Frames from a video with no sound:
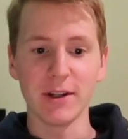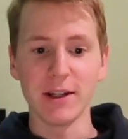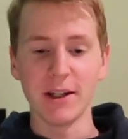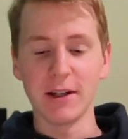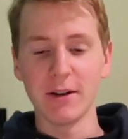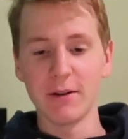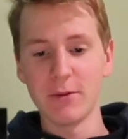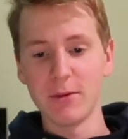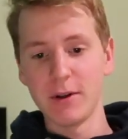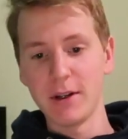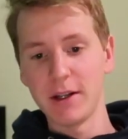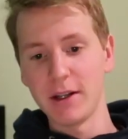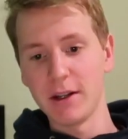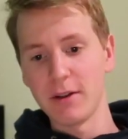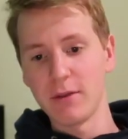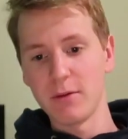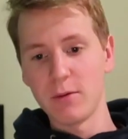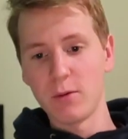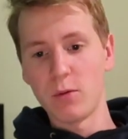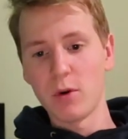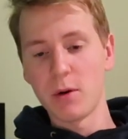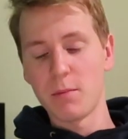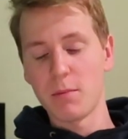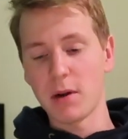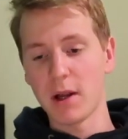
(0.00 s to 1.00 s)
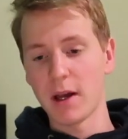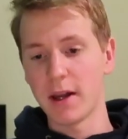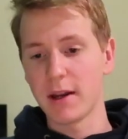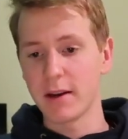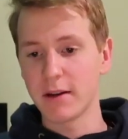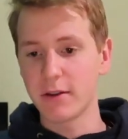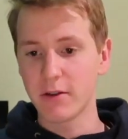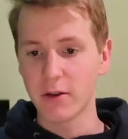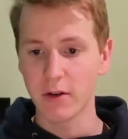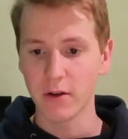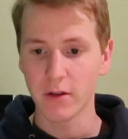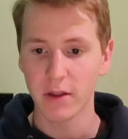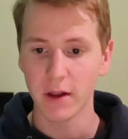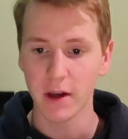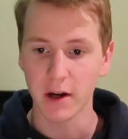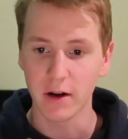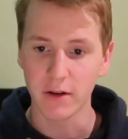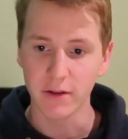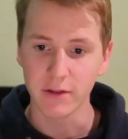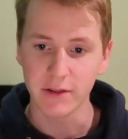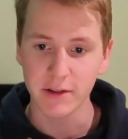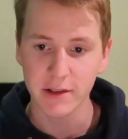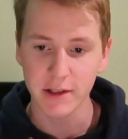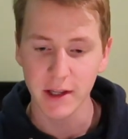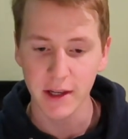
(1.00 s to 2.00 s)
We're planning to go there
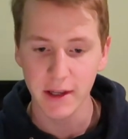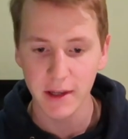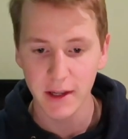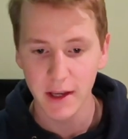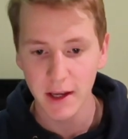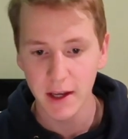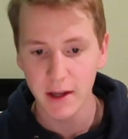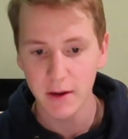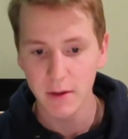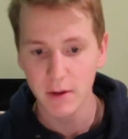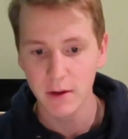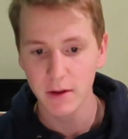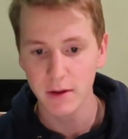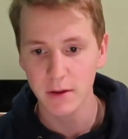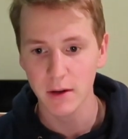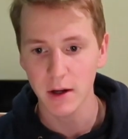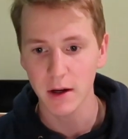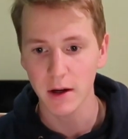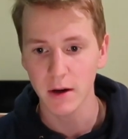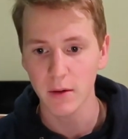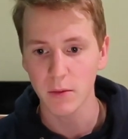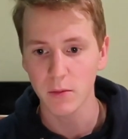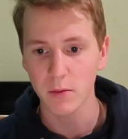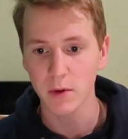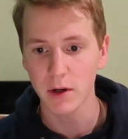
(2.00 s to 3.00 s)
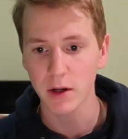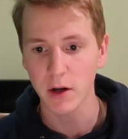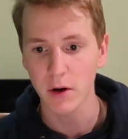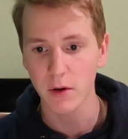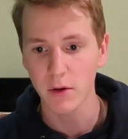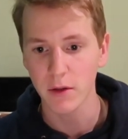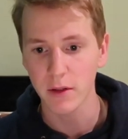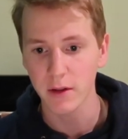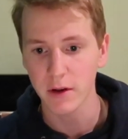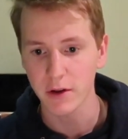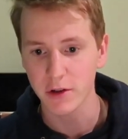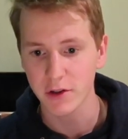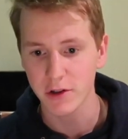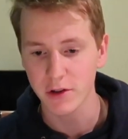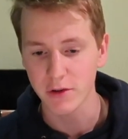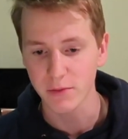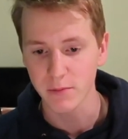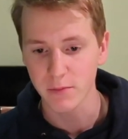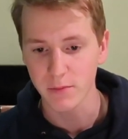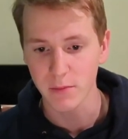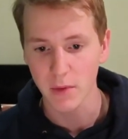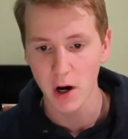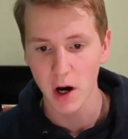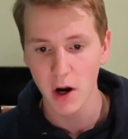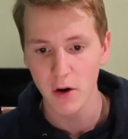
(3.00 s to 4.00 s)
on Sunday. We're going there
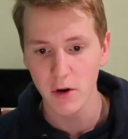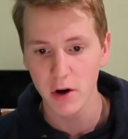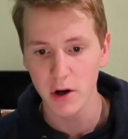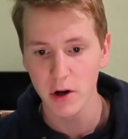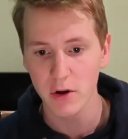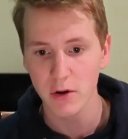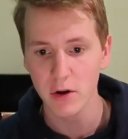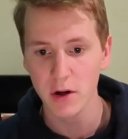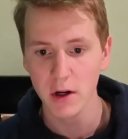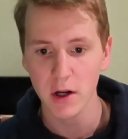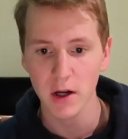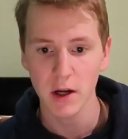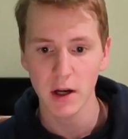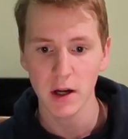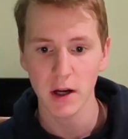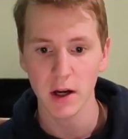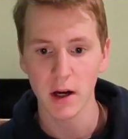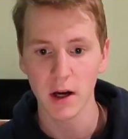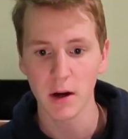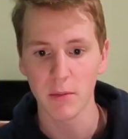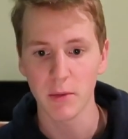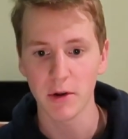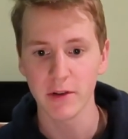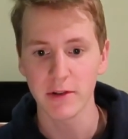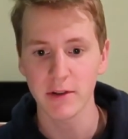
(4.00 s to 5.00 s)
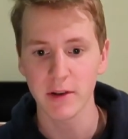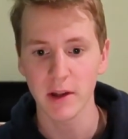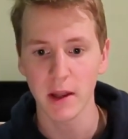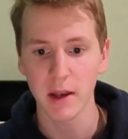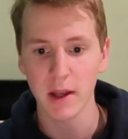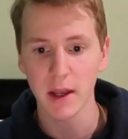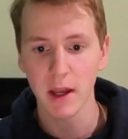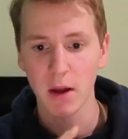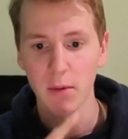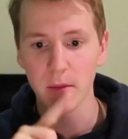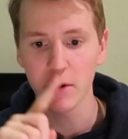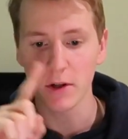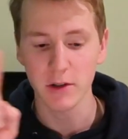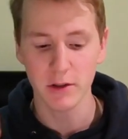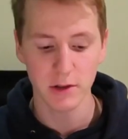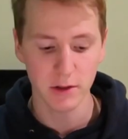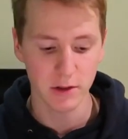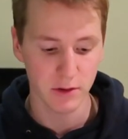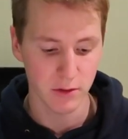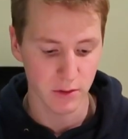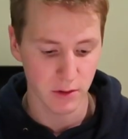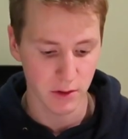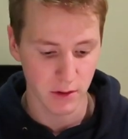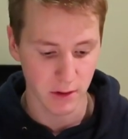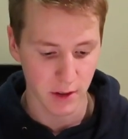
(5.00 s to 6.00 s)
tomorrow. I'm on Sunday, I'm actually
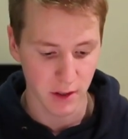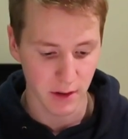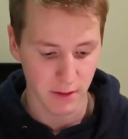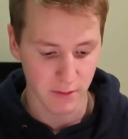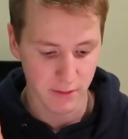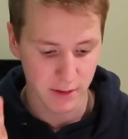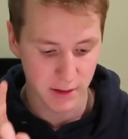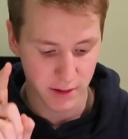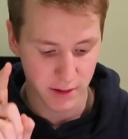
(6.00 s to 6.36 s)
doing another